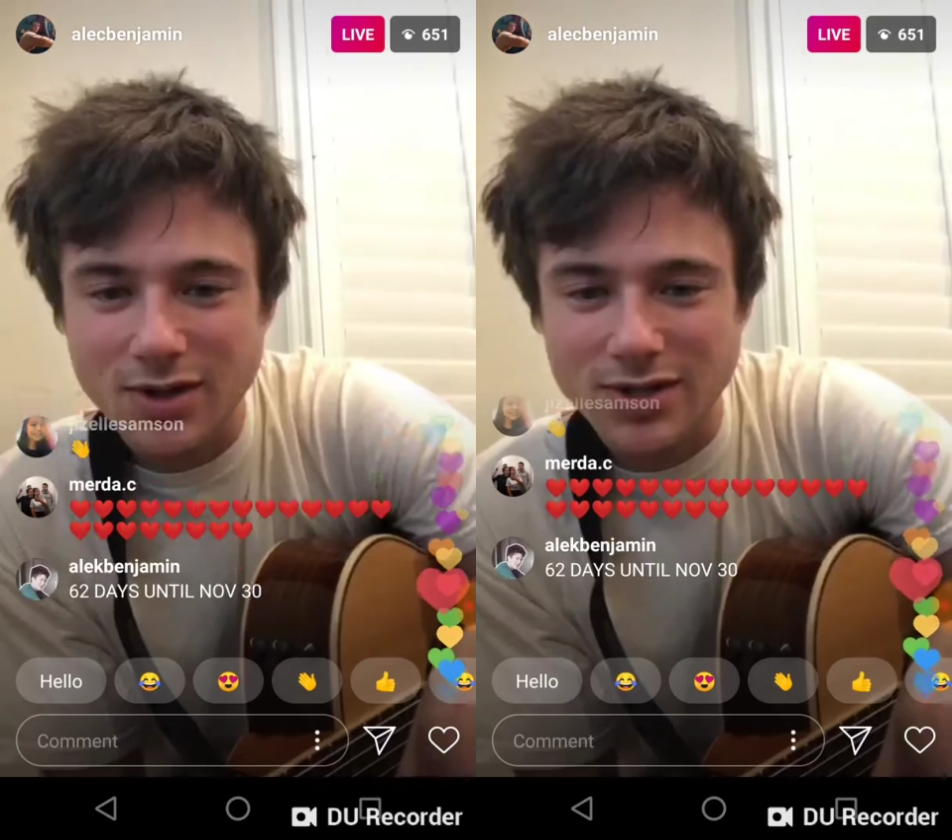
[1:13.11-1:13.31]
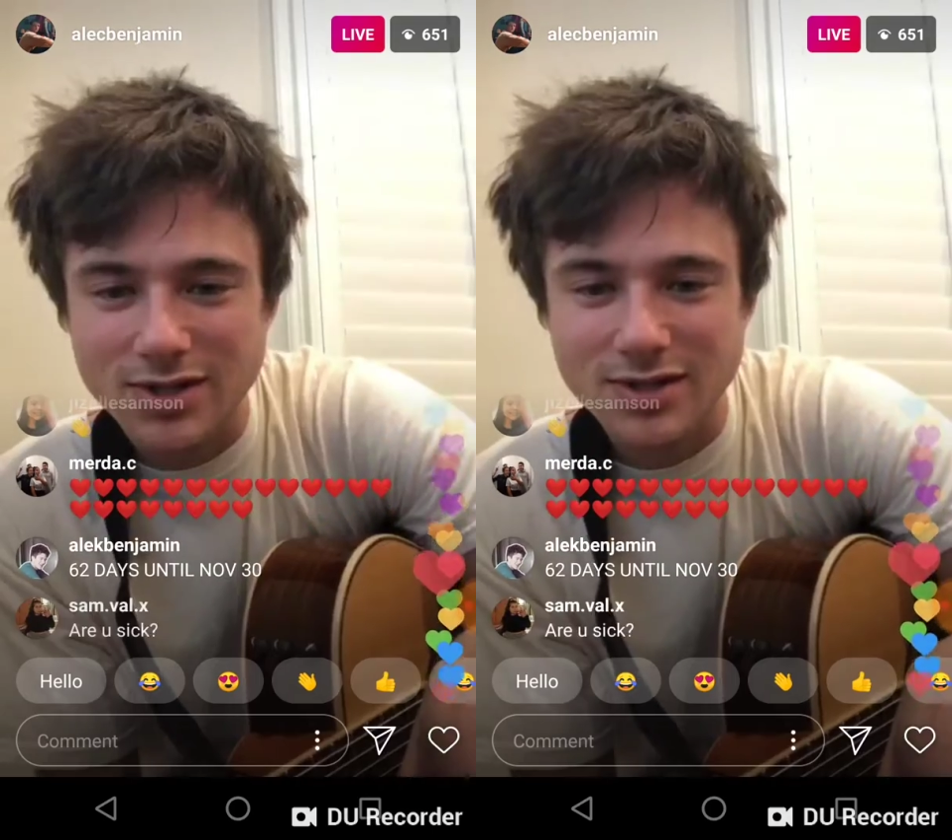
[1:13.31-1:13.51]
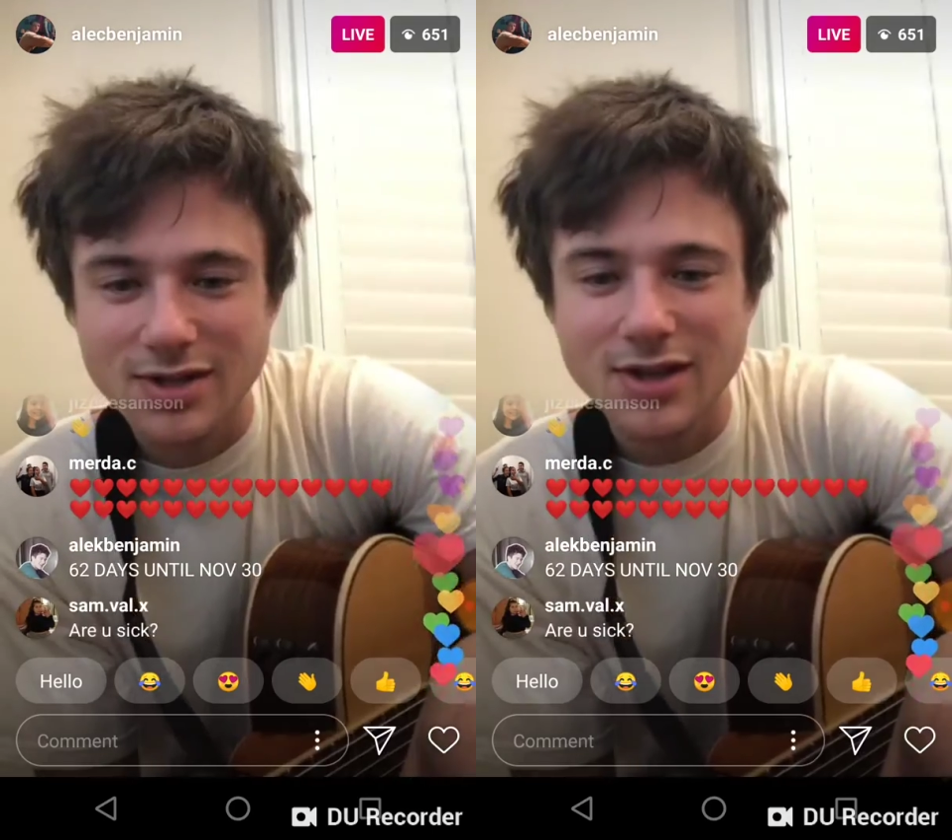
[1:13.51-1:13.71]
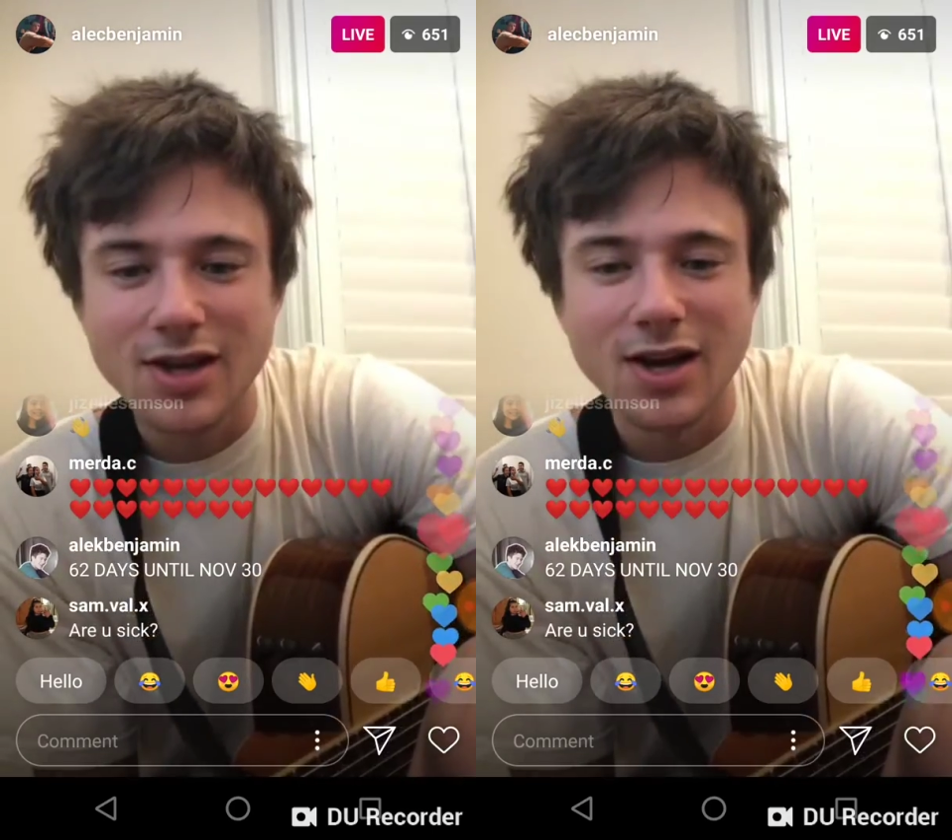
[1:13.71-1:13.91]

I was